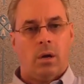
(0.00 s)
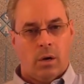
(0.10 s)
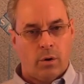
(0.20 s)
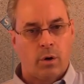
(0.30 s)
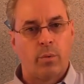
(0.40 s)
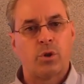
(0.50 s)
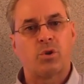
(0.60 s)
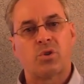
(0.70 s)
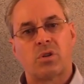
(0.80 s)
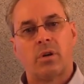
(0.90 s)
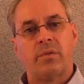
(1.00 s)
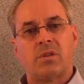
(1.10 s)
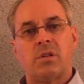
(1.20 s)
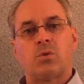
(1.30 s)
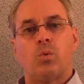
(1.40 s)
Our commercial
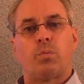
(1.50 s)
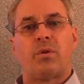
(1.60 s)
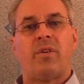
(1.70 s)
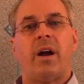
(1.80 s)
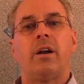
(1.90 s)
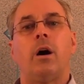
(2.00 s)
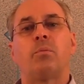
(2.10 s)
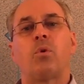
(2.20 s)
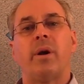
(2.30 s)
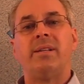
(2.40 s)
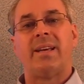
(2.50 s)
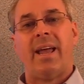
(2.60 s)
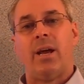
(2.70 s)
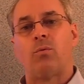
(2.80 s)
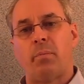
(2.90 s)
services will provide upgrades
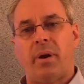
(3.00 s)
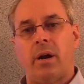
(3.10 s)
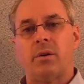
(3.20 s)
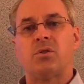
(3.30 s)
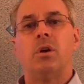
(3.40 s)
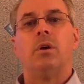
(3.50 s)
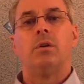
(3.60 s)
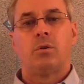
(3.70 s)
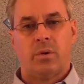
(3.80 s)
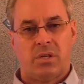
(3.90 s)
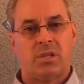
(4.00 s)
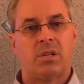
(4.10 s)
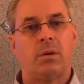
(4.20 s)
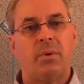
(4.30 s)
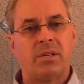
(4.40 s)
and repairs to
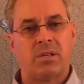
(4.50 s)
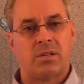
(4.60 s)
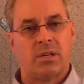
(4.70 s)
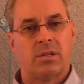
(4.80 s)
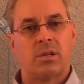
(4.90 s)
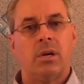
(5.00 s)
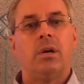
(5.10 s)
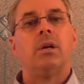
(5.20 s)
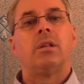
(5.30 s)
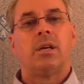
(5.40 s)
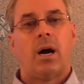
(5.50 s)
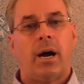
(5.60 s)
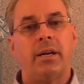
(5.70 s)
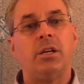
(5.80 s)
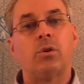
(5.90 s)
existing businesses. The
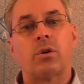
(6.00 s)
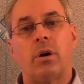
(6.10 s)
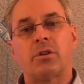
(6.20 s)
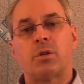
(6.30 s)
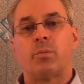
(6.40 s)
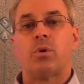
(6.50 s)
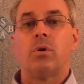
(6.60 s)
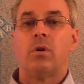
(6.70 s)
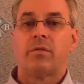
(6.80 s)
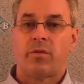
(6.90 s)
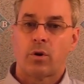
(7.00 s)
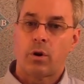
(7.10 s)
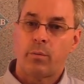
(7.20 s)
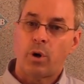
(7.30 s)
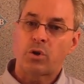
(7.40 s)
ideal customer for
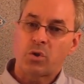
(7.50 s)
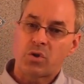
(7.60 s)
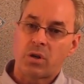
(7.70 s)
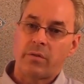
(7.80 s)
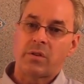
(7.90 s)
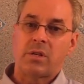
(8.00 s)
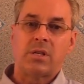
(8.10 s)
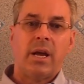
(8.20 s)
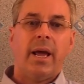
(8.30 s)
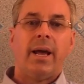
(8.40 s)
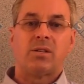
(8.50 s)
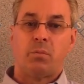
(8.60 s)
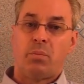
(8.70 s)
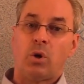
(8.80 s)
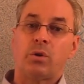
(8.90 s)
commercial services has a
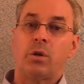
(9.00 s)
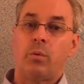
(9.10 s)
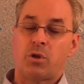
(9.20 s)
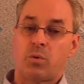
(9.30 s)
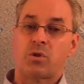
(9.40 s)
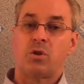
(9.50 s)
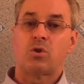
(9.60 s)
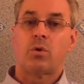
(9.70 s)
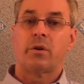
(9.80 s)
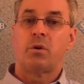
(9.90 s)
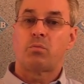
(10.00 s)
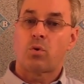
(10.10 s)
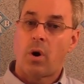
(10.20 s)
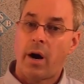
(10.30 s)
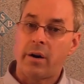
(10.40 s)
building which was constructed
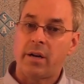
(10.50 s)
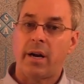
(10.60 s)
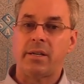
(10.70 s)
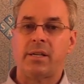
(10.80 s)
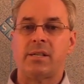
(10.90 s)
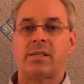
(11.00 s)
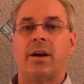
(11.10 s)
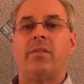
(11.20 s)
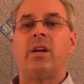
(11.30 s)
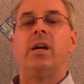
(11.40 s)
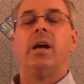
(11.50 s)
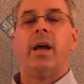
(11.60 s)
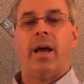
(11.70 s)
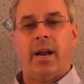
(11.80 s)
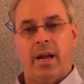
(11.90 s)
prior to 1970
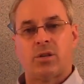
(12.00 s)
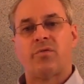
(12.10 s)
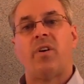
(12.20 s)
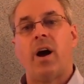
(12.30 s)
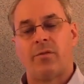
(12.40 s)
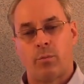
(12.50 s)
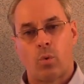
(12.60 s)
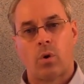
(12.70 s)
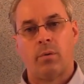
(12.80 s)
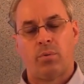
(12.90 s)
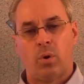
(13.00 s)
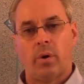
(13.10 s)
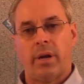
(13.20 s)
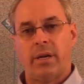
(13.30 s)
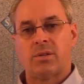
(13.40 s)
and has 5 or more
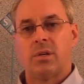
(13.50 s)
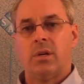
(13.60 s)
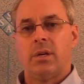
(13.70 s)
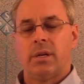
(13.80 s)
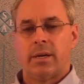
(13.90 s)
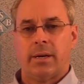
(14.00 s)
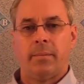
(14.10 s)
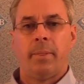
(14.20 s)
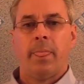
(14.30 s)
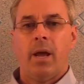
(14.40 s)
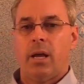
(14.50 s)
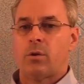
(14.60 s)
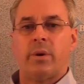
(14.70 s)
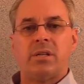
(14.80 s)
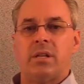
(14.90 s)
employees. Okay? And
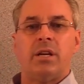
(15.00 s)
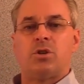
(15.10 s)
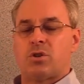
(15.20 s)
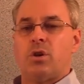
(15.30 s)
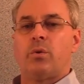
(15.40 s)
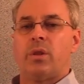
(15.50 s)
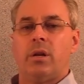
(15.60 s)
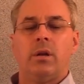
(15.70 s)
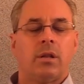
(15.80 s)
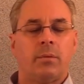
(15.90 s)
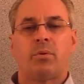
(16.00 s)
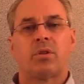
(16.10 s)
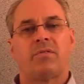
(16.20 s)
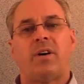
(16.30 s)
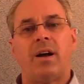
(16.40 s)
the reason they just know that they put
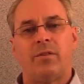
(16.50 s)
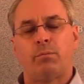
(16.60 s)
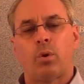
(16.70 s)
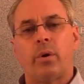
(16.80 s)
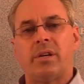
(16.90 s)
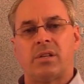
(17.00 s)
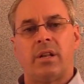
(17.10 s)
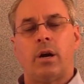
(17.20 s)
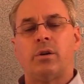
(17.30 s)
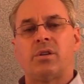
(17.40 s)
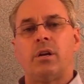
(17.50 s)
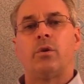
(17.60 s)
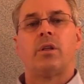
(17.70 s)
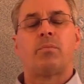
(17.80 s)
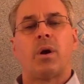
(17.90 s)
the 5 employees in there is they know
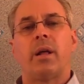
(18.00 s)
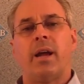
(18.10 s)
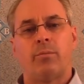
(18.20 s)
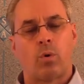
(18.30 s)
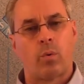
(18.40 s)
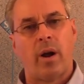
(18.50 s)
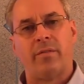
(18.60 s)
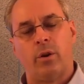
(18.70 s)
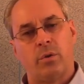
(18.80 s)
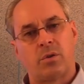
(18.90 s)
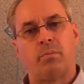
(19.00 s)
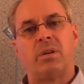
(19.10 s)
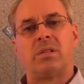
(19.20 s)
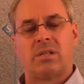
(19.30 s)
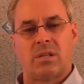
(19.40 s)
that they probably have more revenue. It's a
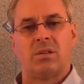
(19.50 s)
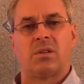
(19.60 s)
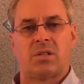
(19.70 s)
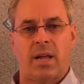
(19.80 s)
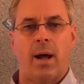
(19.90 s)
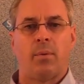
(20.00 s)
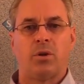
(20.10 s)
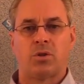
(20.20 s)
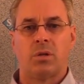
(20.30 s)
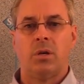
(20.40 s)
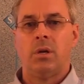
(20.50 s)
business that's established.